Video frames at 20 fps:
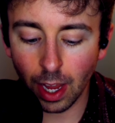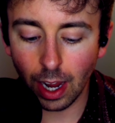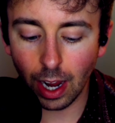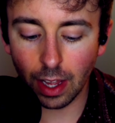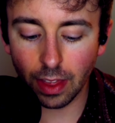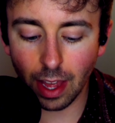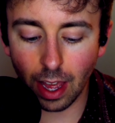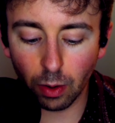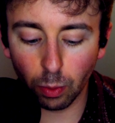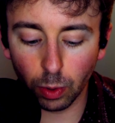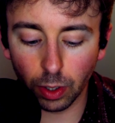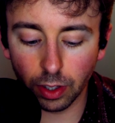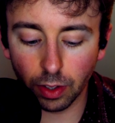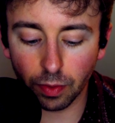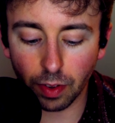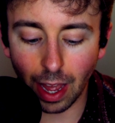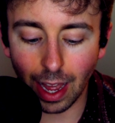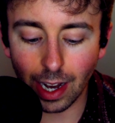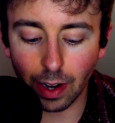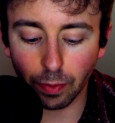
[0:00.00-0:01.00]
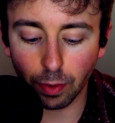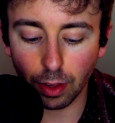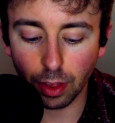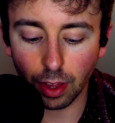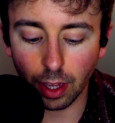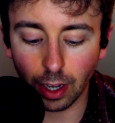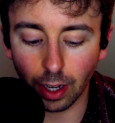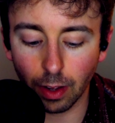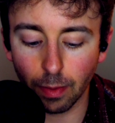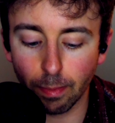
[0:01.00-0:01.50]
and then we'll divide
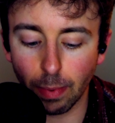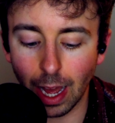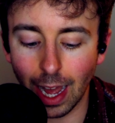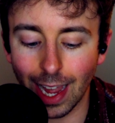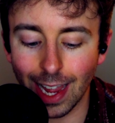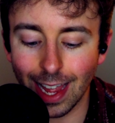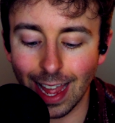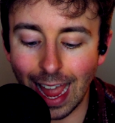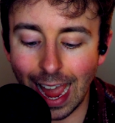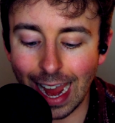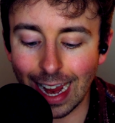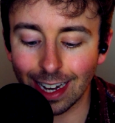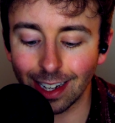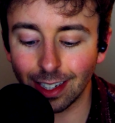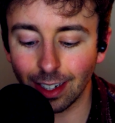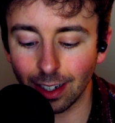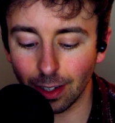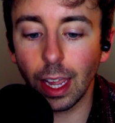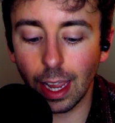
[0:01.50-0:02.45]
everything by 8.